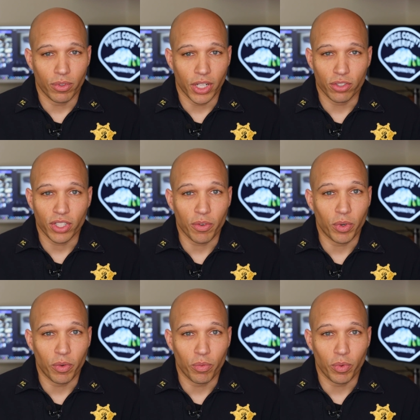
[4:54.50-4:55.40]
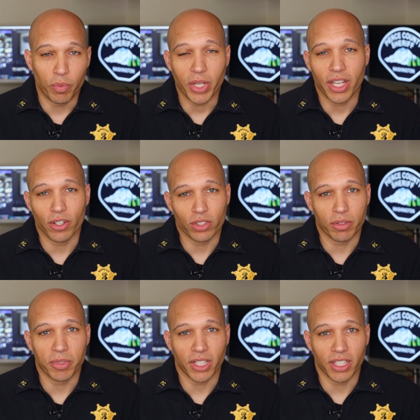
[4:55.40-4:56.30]
understand, when, when we hear
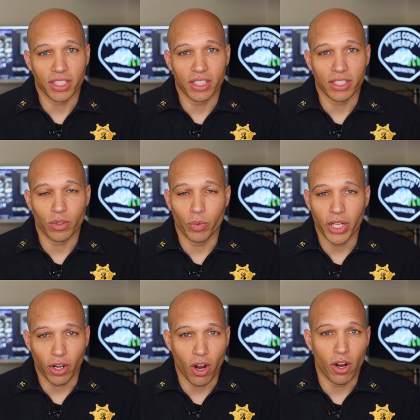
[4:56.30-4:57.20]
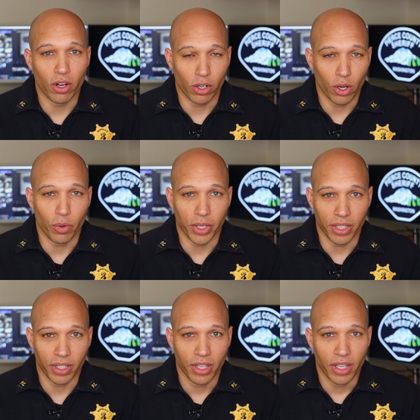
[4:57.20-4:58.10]
something like this, we are all
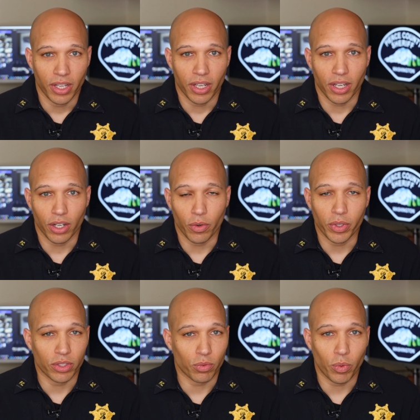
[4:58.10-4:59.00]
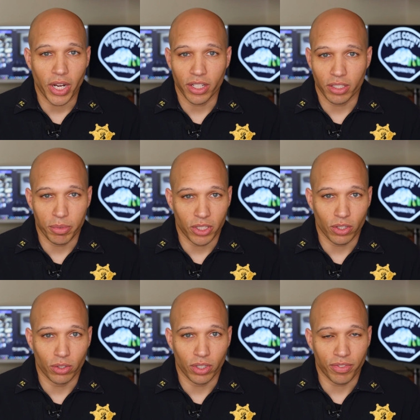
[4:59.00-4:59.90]
going. Uh, no one is waiting to be
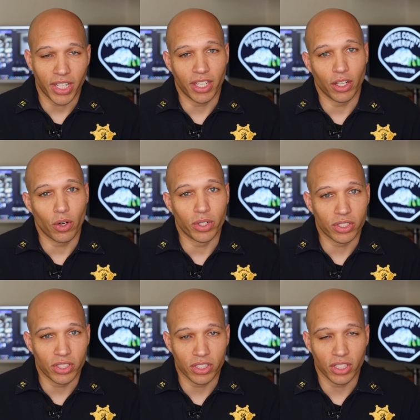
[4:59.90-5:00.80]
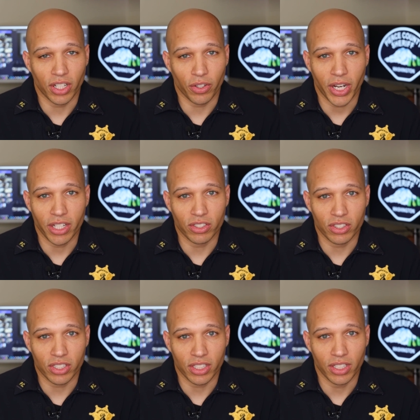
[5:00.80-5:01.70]
told if they can go assist another
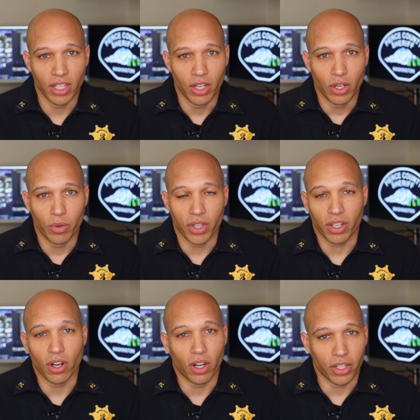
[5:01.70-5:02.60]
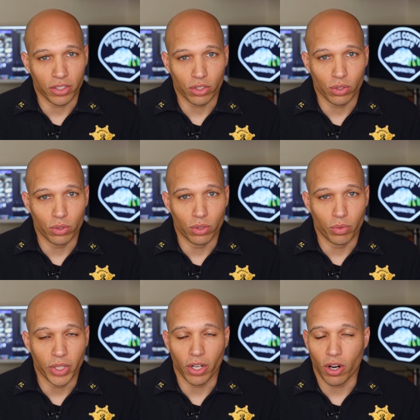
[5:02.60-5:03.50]
agency with a call at a school.
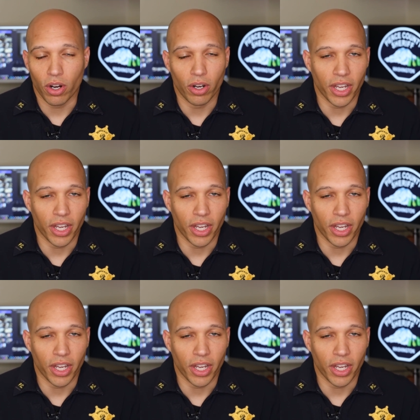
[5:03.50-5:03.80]
We are all